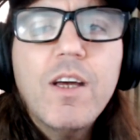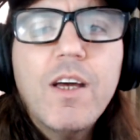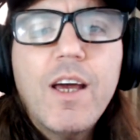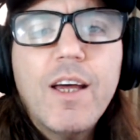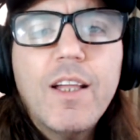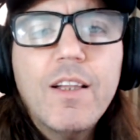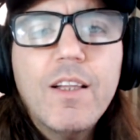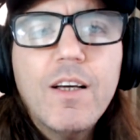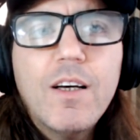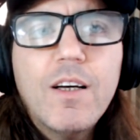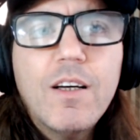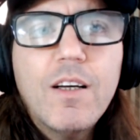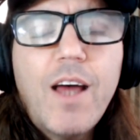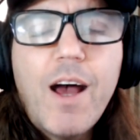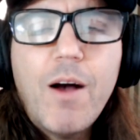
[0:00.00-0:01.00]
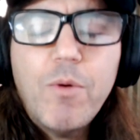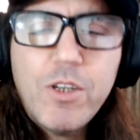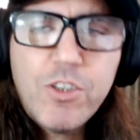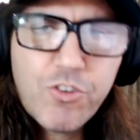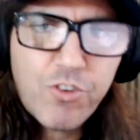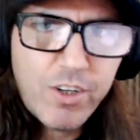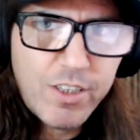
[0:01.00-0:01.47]
And uh, how we
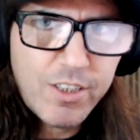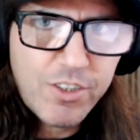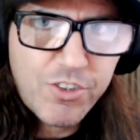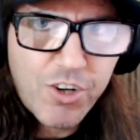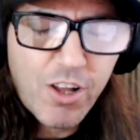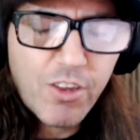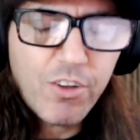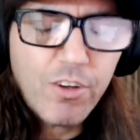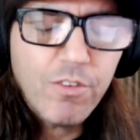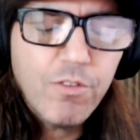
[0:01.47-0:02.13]
treat each other